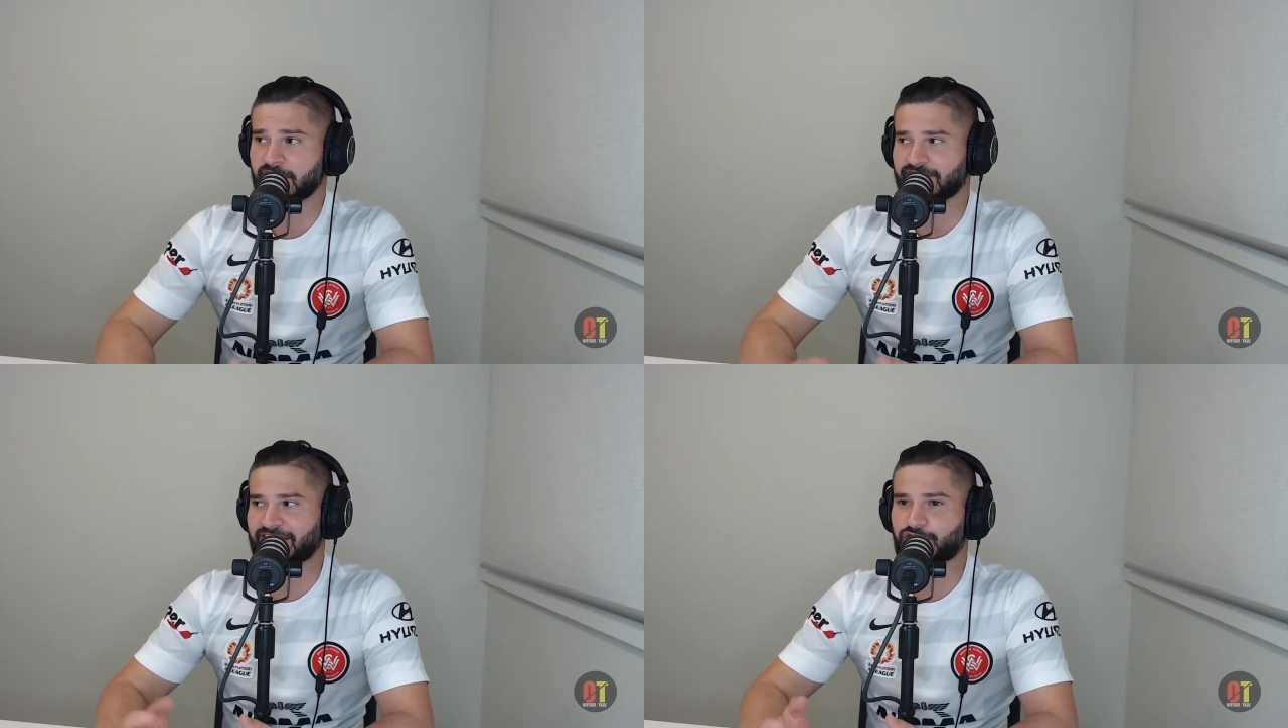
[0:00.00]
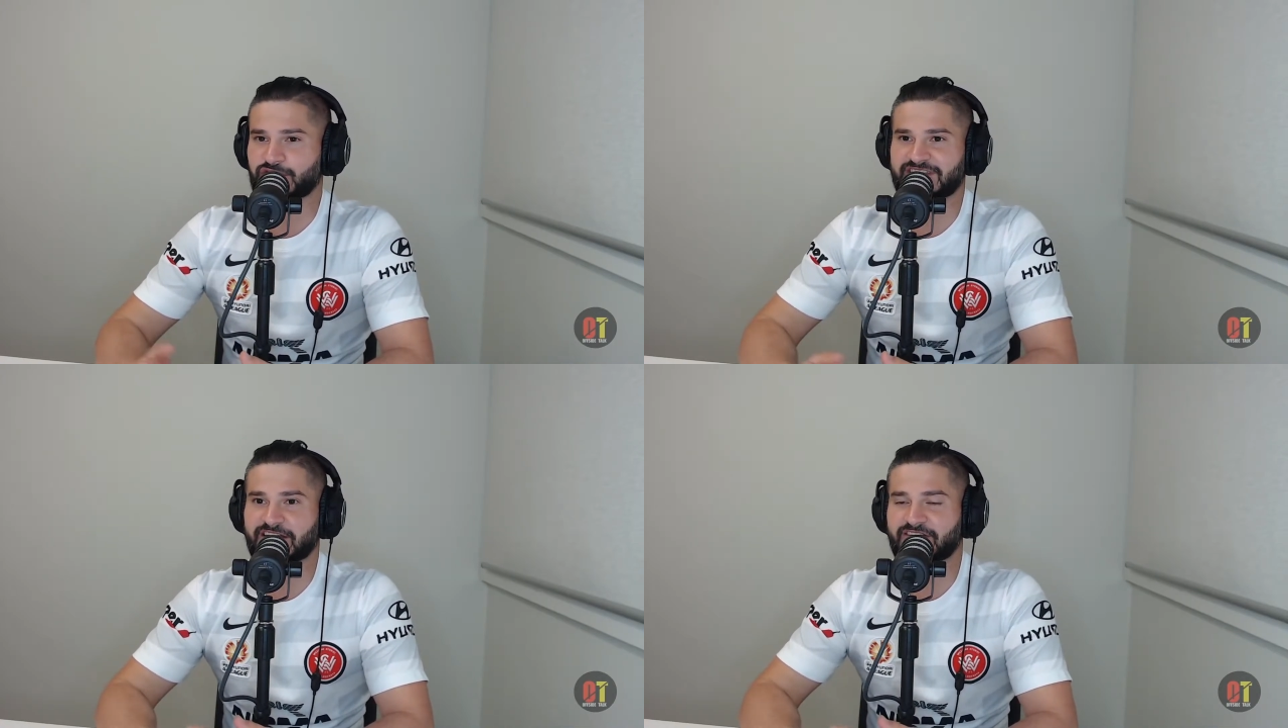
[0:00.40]
The
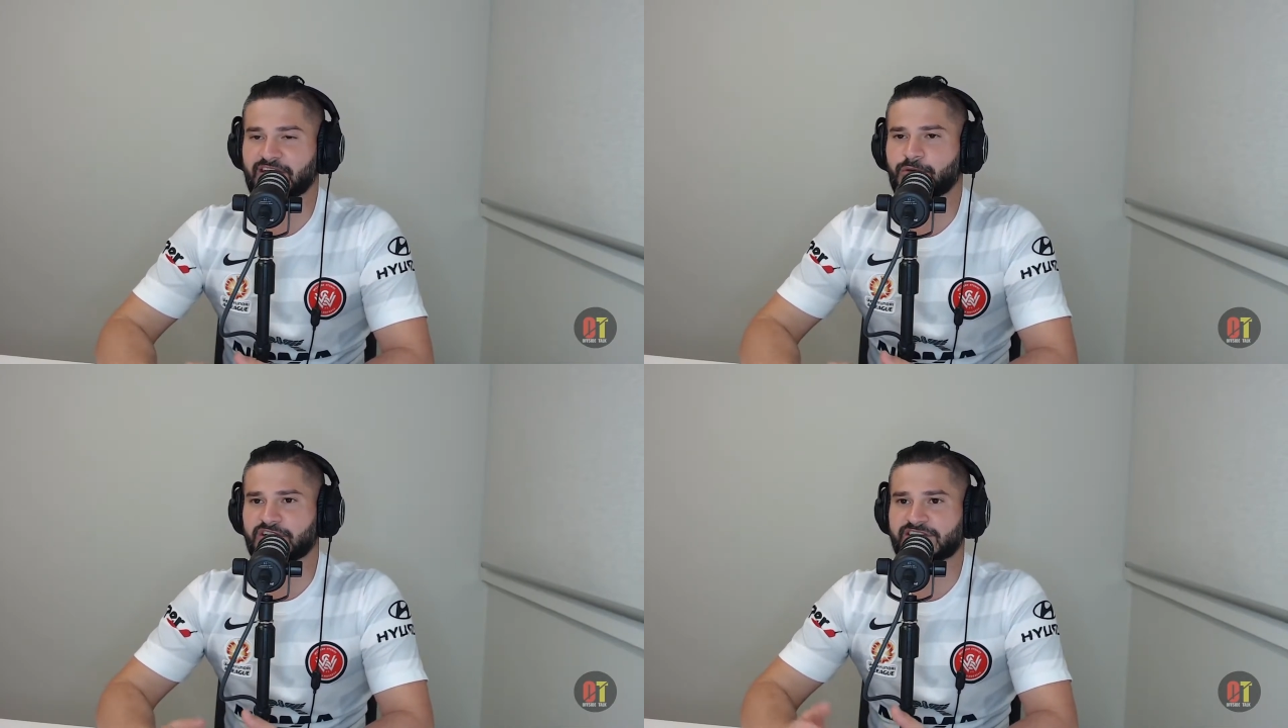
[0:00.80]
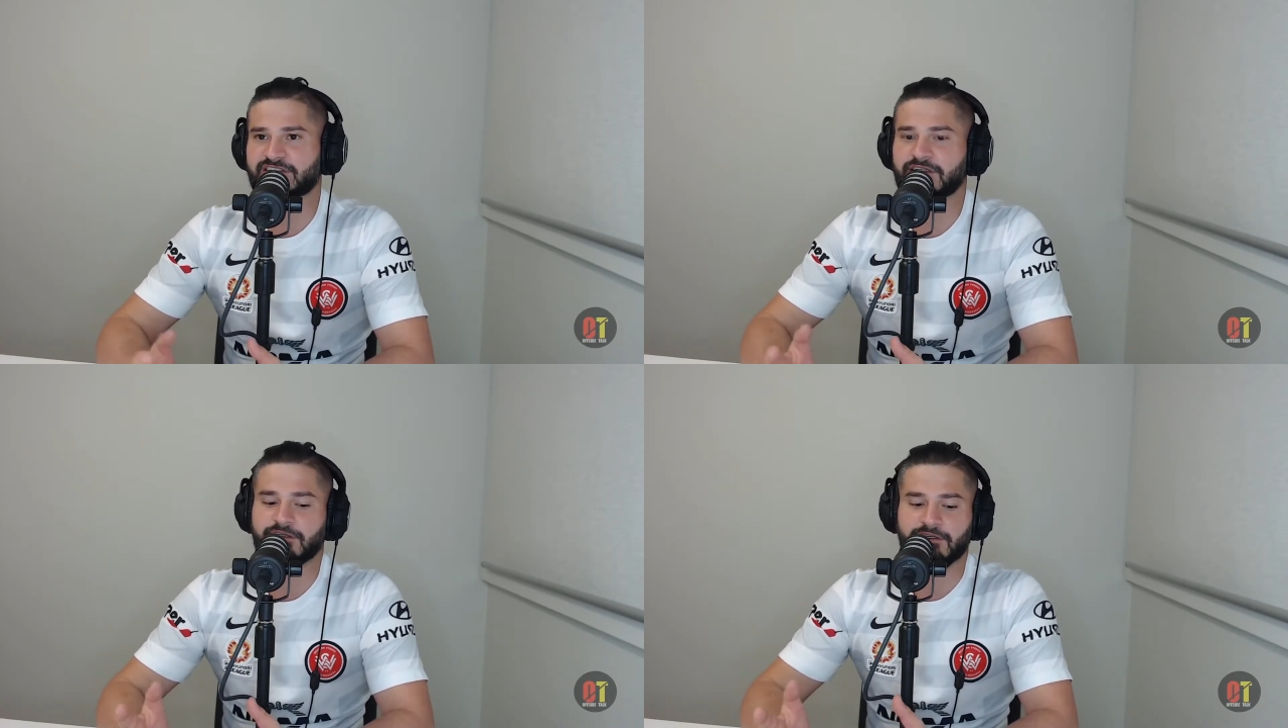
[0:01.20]
interesting thing
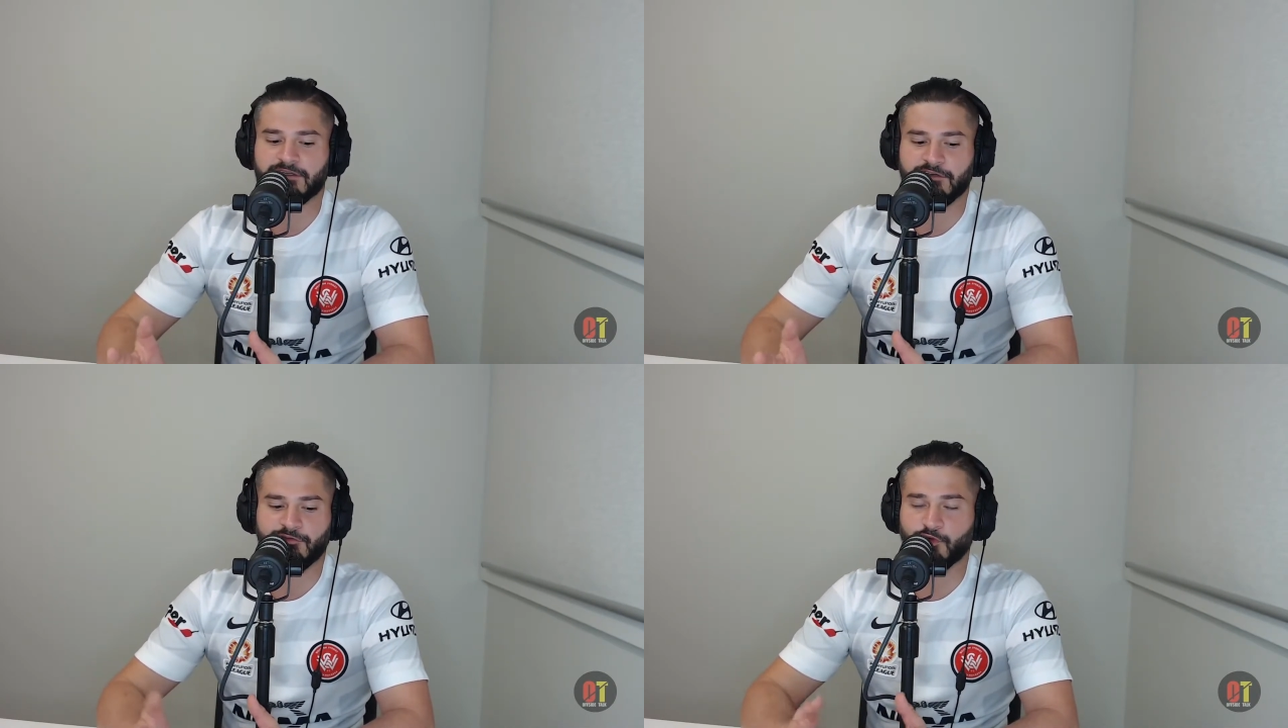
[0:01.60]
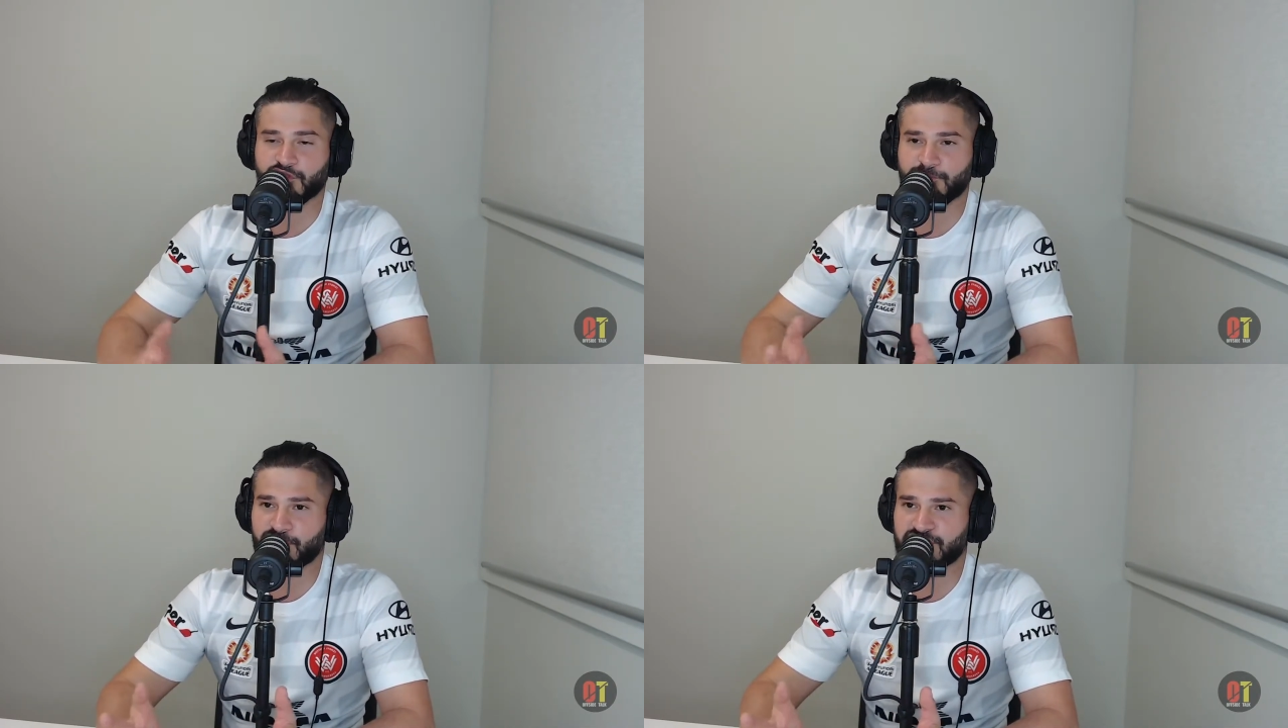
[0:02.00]
was, Forsberg